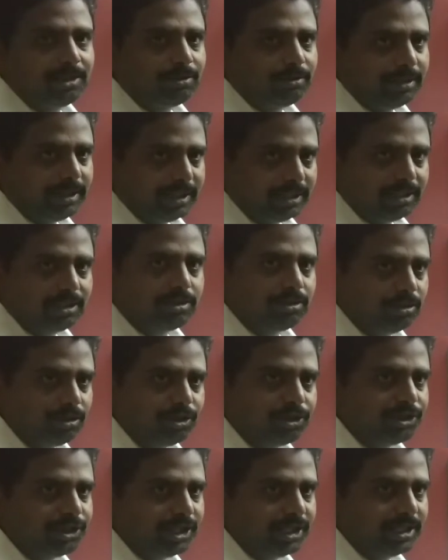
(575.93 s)
to get the
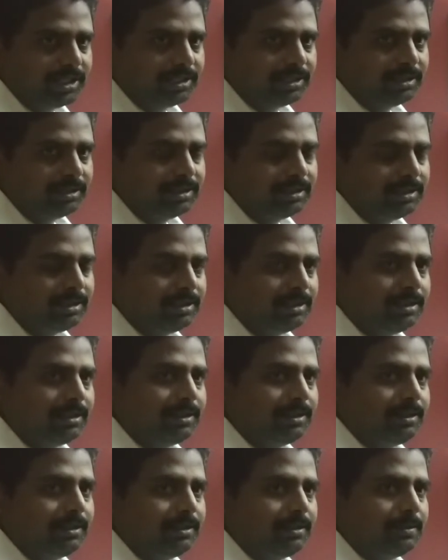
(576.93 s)
solution,
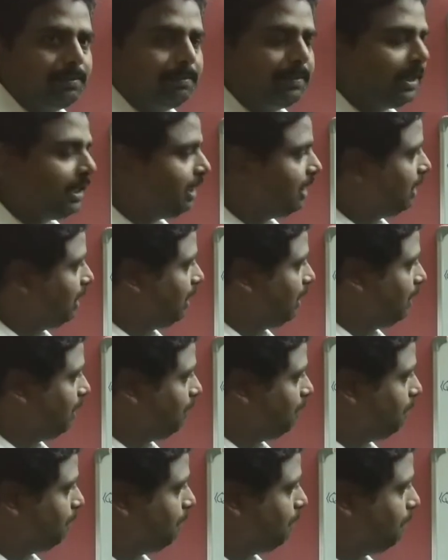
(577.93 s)
but in
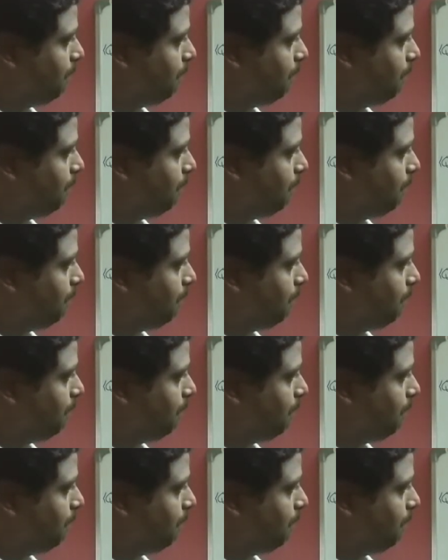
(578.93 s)
the